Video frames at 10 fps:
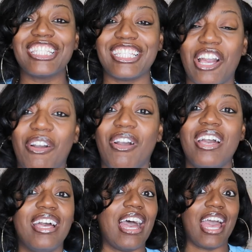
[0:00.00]
So,
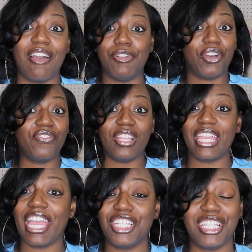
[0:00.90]
I have no
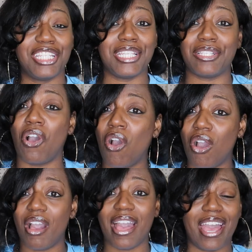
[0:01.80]
affiliation. This is
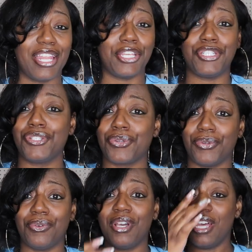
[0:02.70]
all honest,
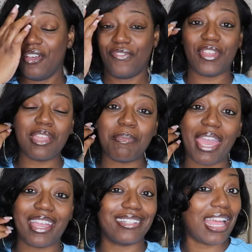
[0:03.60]
true
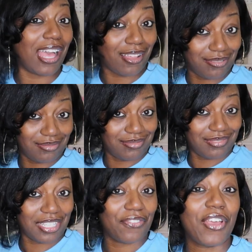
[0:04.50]
feedback now
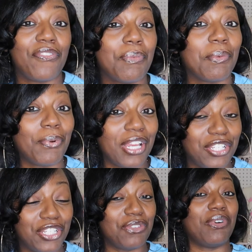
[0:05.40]
if FM
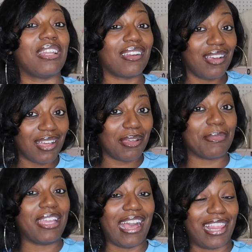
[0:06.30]
Expressions you want to come
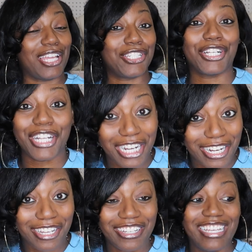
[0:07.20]
and holler at your
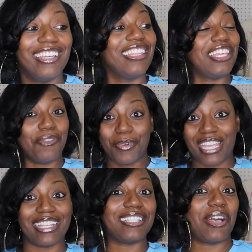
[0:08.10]
girl, then we
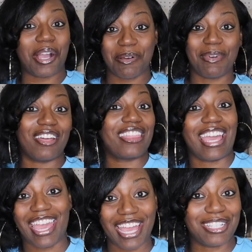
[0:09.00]
can talk about
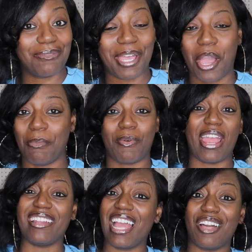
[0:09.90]
that as well. But
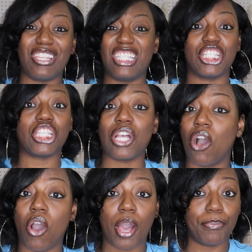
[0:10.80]
right now, this is just
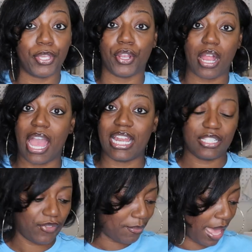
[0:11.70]
all pure
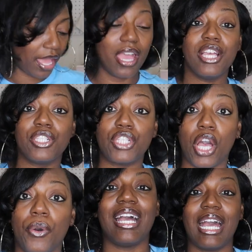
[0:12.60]
honest feedback.
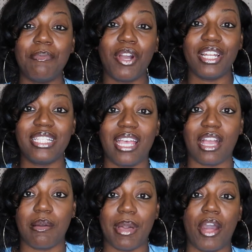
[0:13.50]
So I'm going to
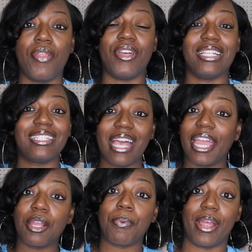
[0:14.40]
talk about the
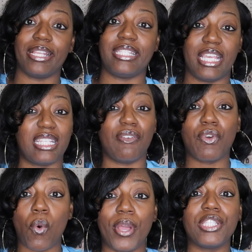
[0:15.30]
entire process
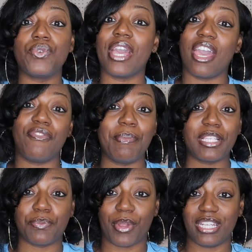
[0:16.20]
of going to
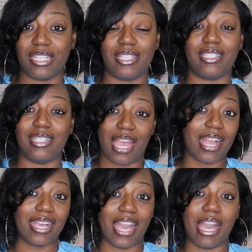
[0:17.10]

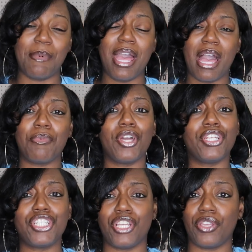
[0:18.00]
fmexpressions.com. I'm going
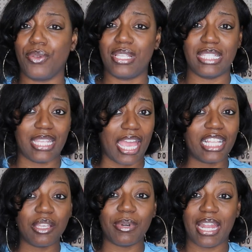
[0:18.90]
to show you
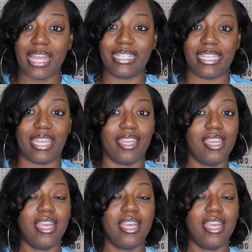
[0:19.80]
exactly what I did,